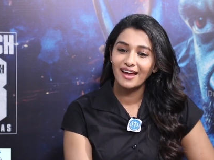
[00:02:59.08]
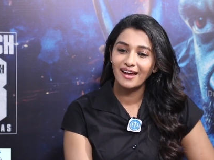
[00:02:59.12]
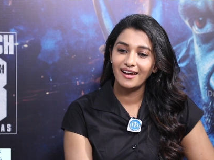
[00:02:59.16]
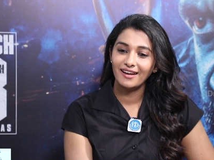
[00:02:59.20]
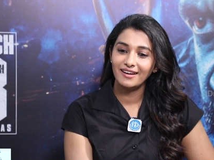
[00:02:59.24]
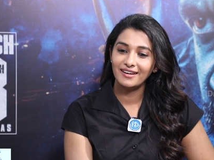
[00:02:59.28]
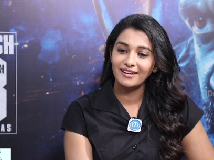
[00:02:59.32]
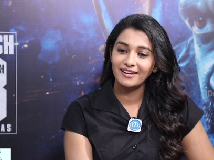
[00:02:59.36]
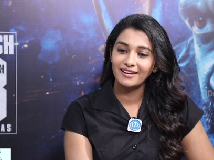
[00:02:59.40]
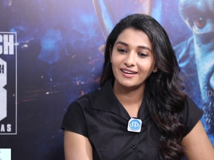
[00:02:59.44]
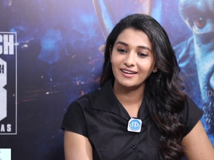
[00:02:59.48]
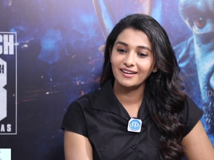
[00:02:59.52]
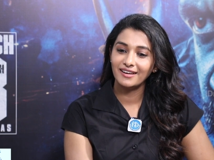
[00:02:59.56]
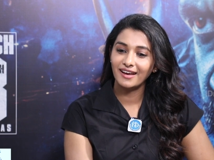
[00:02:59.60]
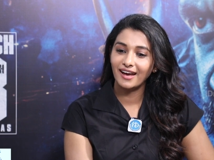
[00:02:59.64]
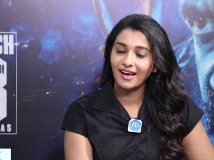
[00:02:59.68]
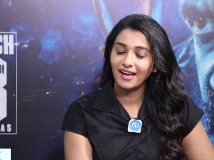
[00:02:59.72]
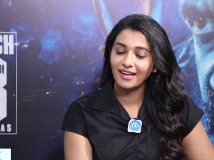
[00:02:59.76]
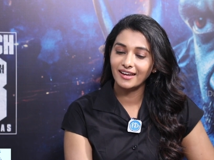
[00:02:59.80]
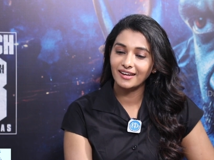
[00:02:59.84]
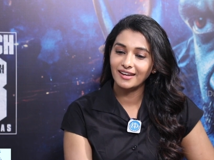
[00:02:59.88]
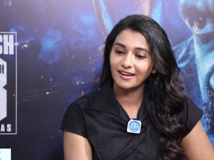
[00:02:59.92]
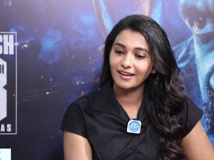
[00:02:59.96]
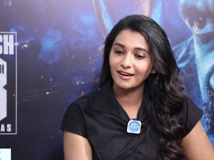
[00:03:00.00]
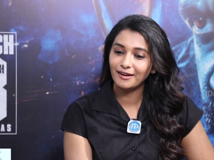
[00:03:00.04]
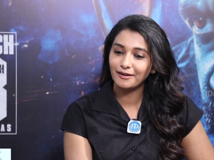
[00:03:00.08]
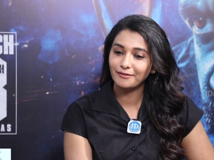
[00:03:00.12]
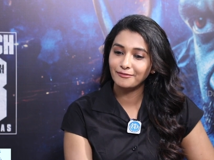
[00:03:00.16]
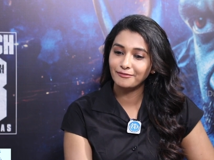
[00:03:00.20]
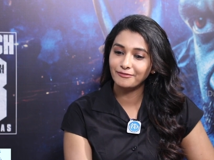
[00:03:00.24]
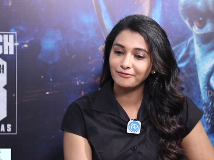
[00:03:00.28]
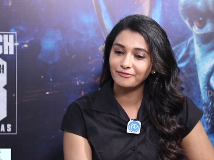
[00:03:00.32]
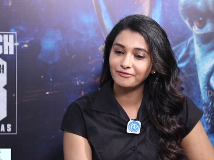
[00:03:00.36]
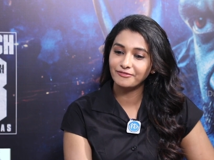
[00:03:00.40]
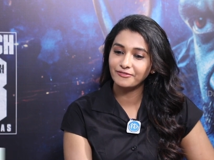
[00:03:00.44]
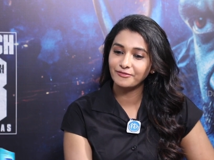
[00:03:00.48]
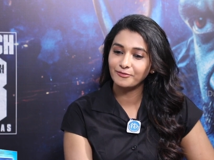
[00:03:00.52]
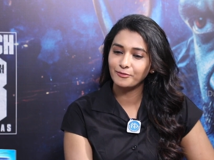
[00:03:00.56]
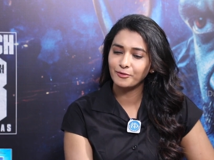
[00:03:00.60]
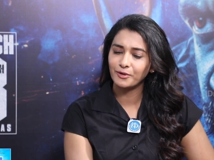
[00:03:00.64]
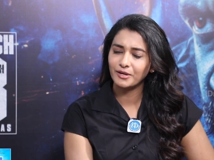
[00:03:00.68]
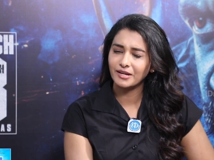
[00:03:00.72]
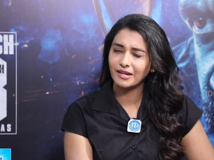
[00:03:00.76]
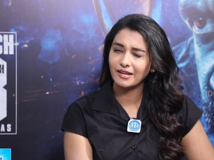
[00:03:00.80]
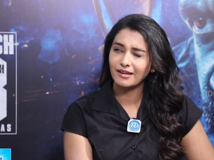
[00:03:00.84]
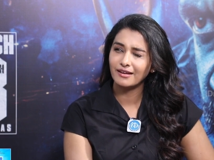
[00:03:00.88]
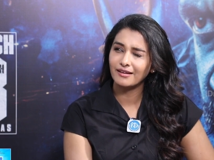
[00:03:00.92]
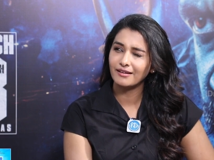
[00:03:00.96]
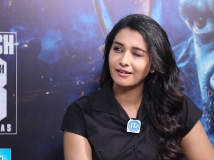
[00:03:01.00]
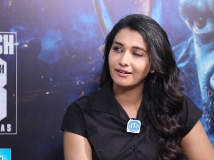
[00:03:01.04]
And I love
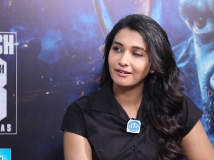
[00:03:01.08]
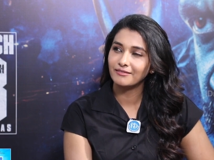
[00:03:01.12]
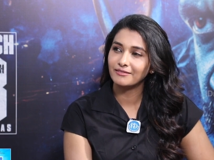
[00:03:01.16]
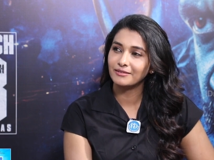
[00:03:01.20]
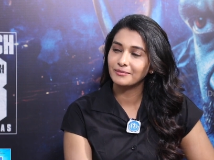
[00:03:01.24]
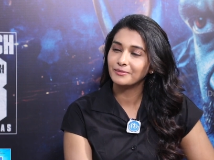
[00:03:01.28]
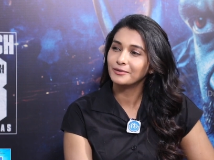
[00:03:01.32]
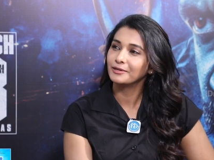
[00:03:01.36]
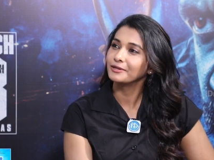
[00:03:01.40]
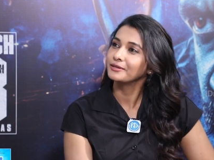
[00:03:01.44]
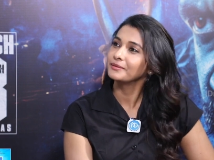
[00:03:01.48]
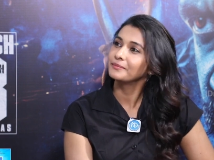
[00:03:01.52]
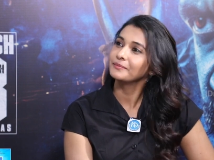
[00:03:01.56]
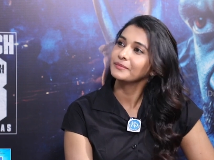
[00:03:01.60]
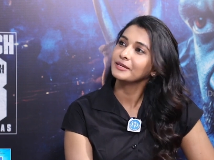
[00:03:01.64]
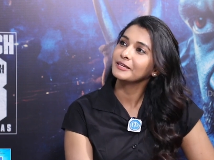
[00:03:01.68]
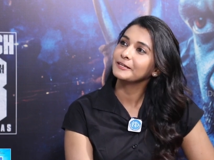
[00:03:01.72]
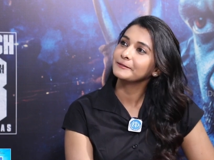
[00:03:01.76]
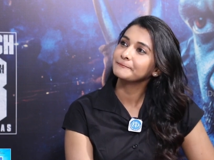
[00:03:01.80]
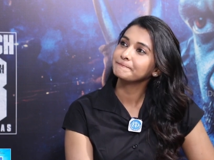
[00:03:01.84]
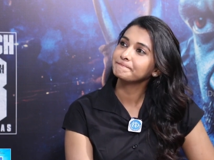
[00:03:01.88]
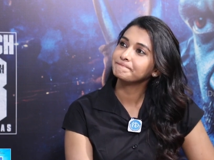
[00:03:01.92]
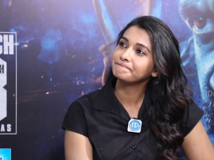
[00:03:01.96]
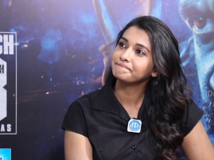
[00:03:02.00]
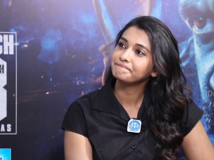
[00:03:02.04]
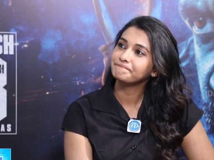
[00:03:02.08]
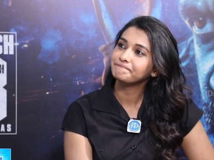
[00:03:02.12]
what I love about me.